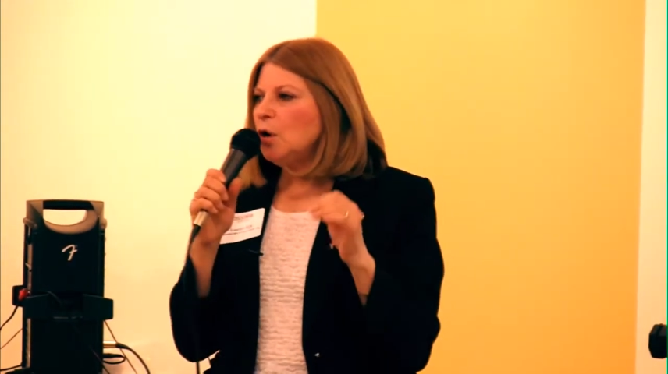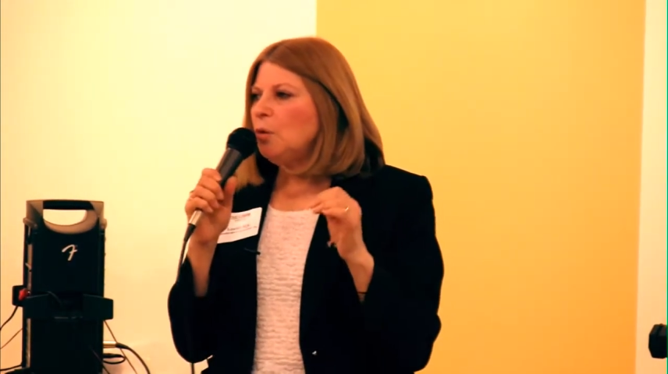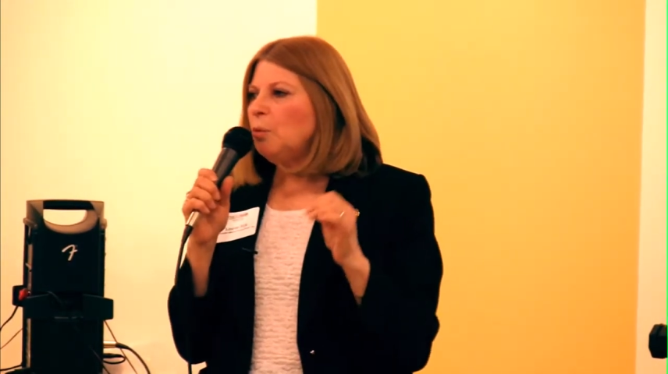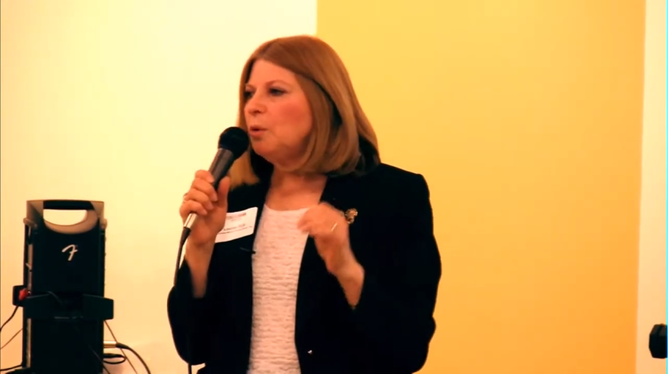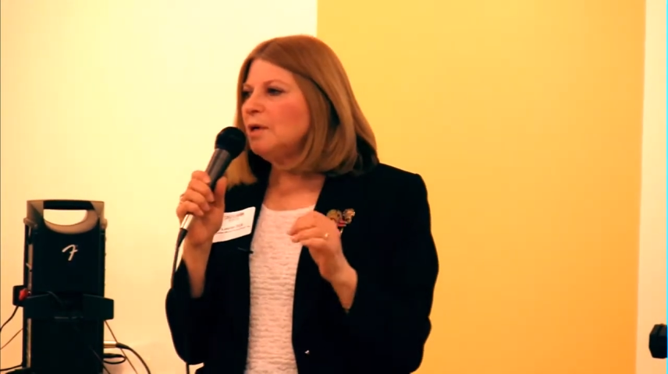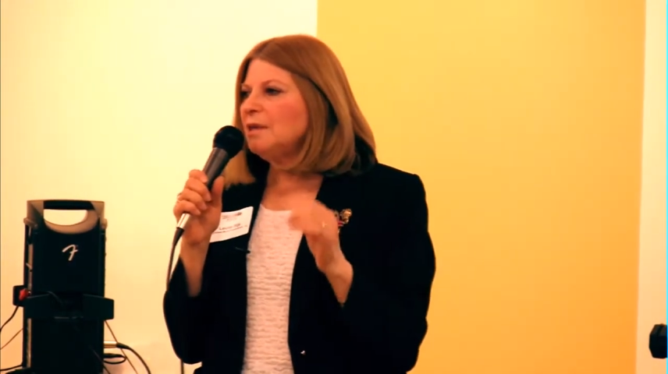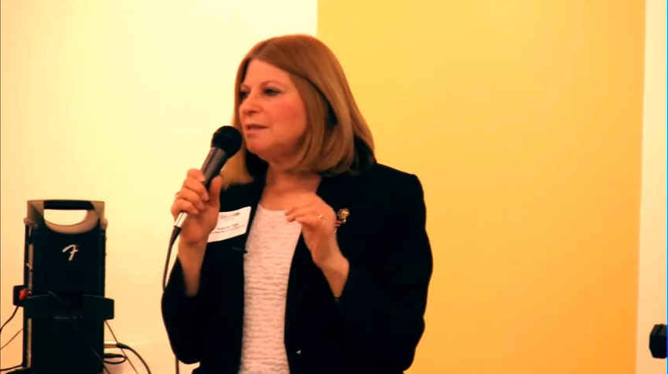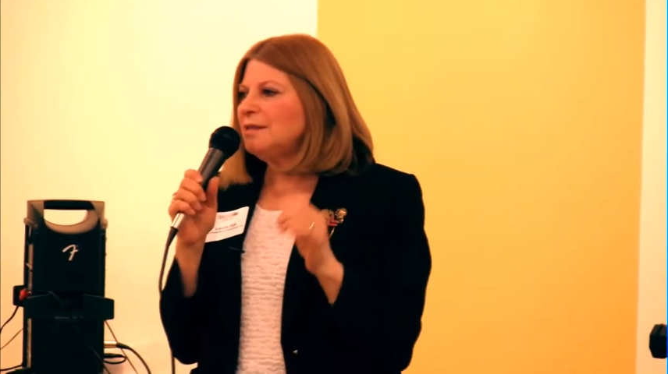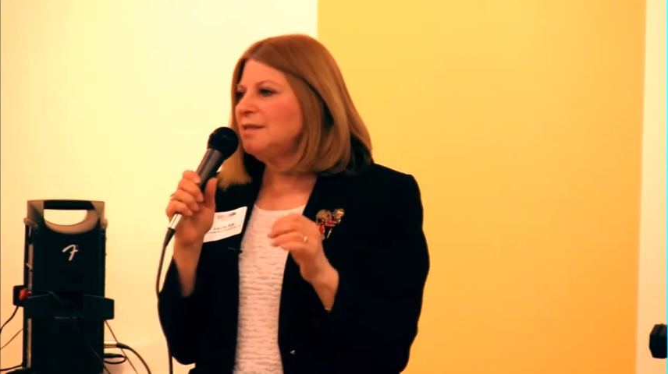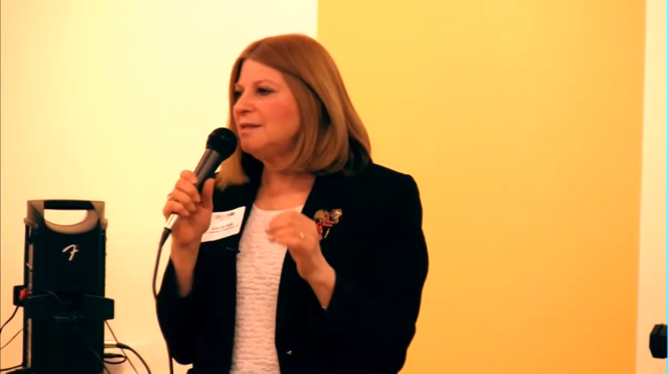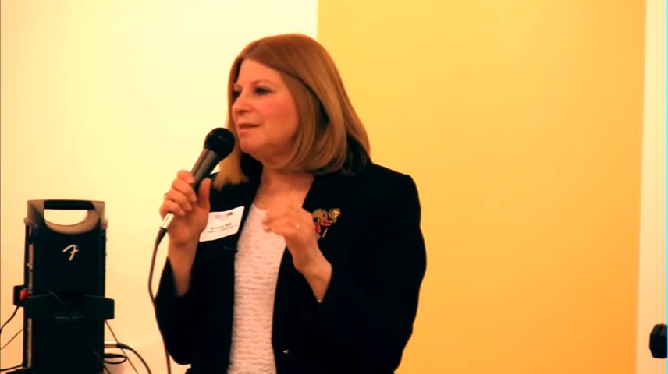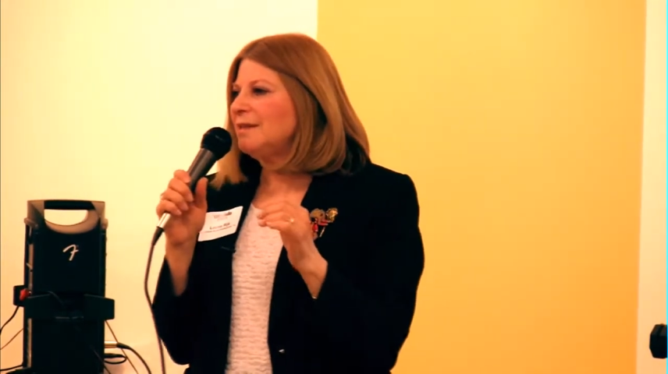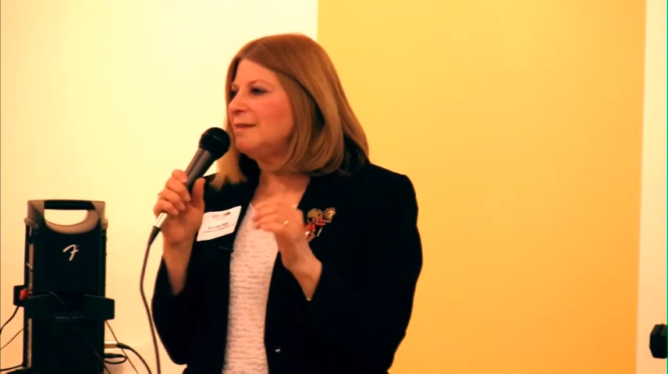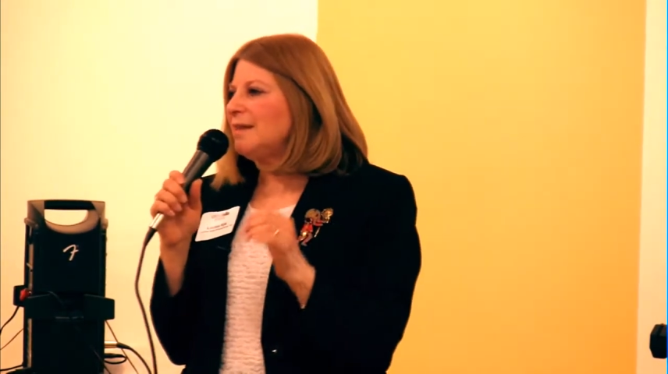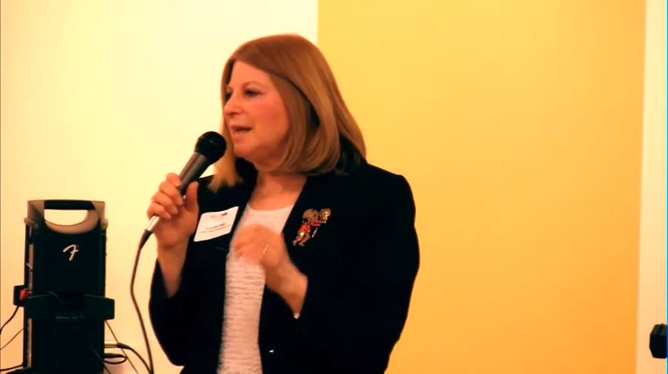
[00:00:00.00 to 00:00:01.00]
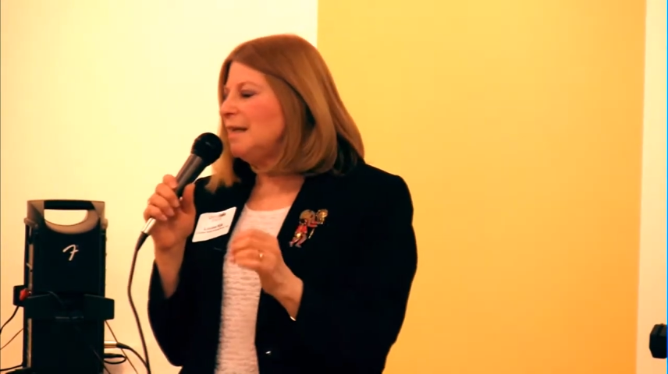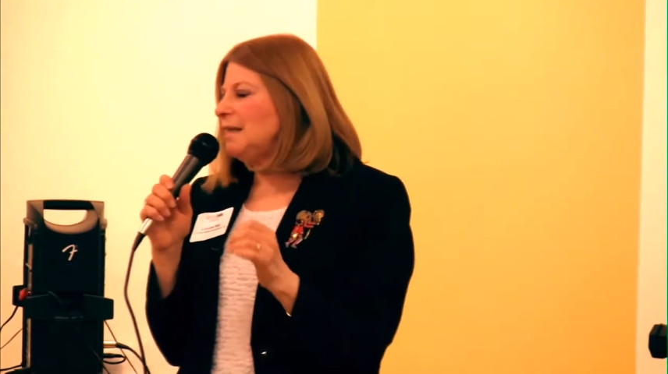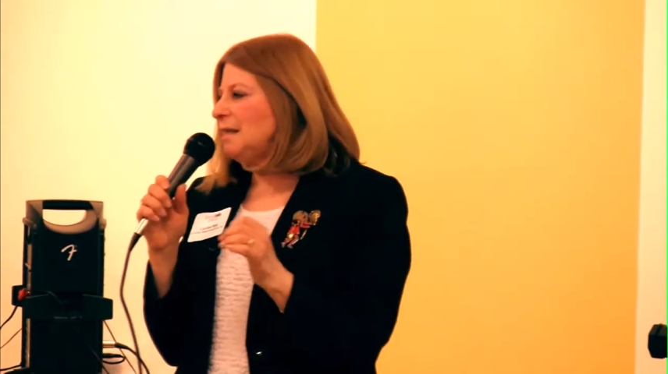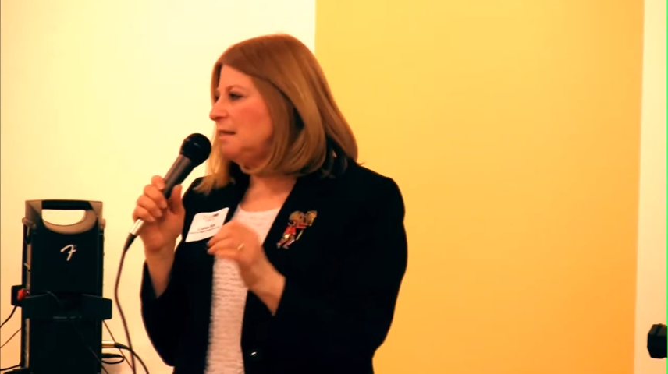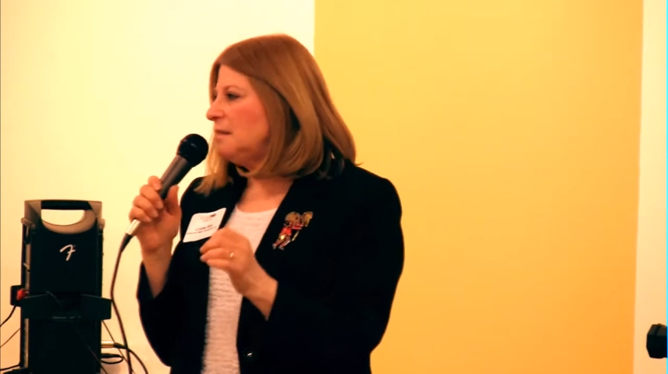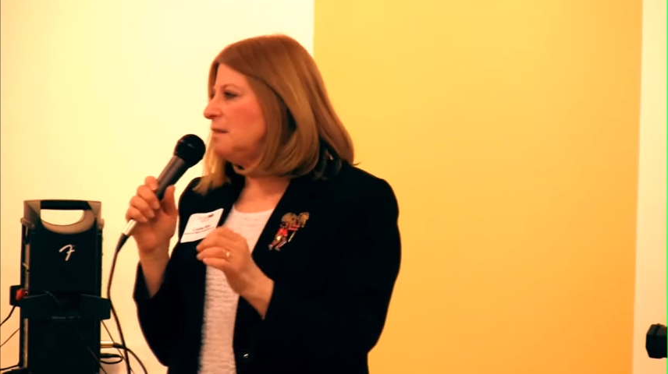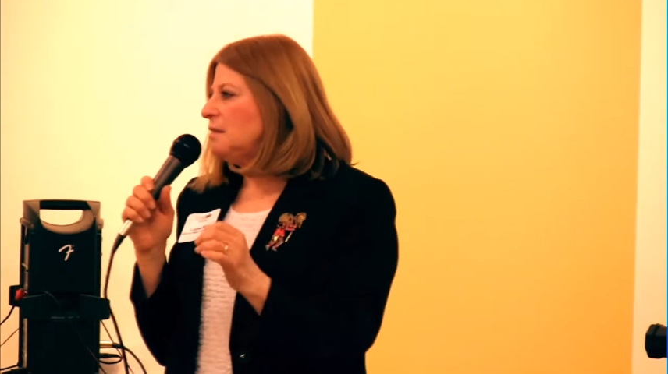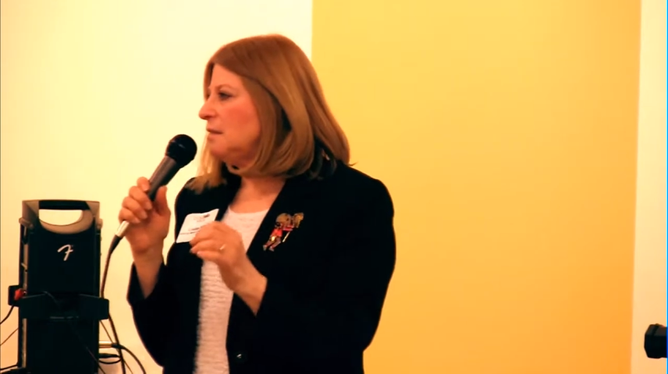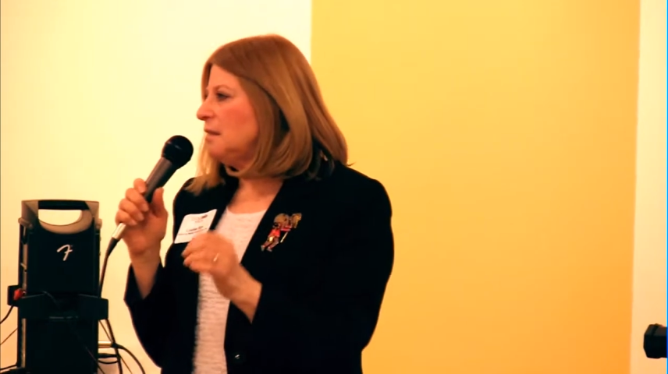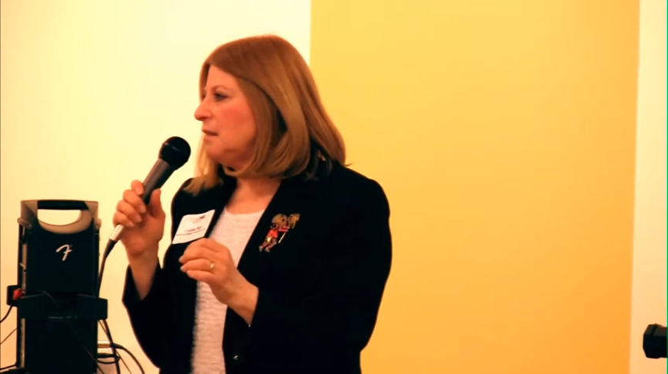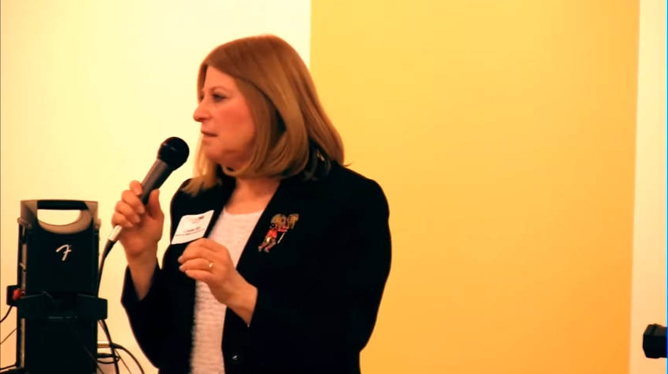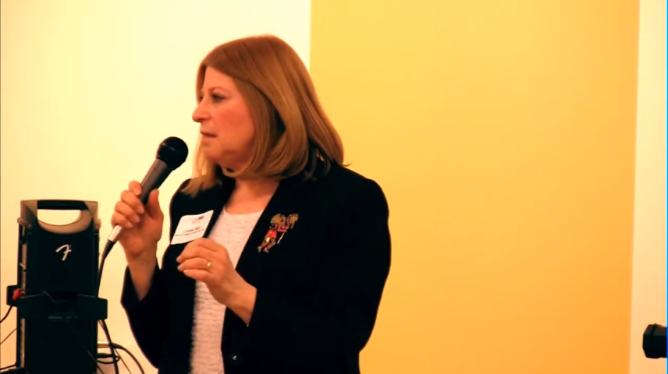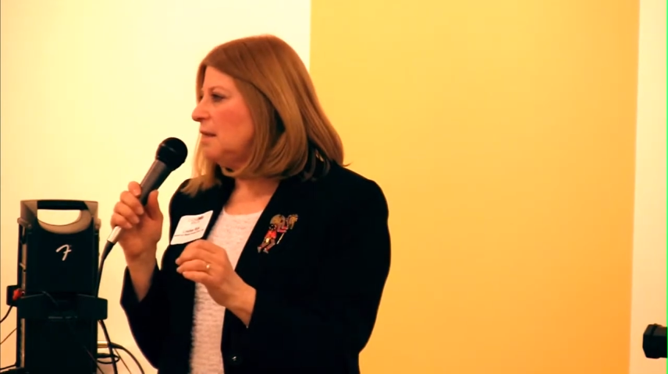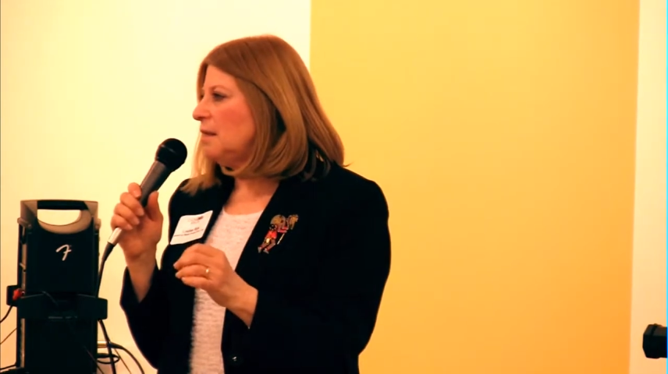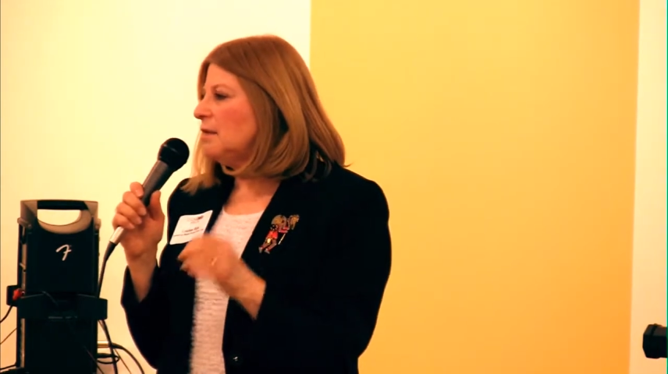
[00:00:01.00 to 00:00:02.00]
What is it that they need to see
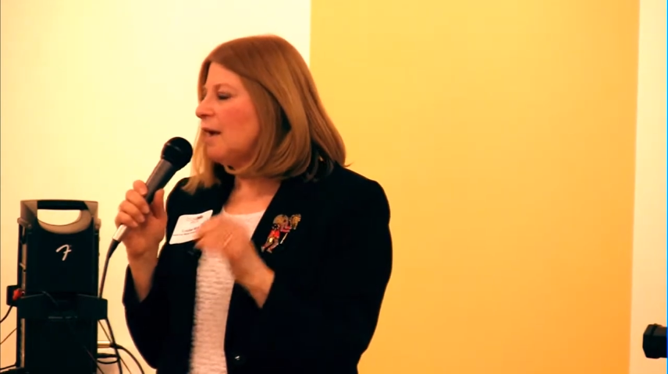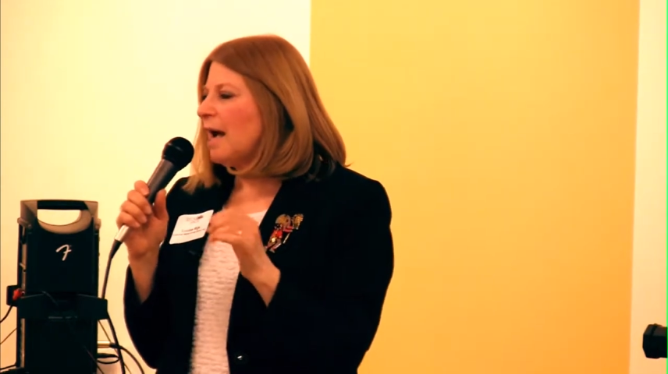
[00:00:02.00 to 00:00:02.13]
and hear?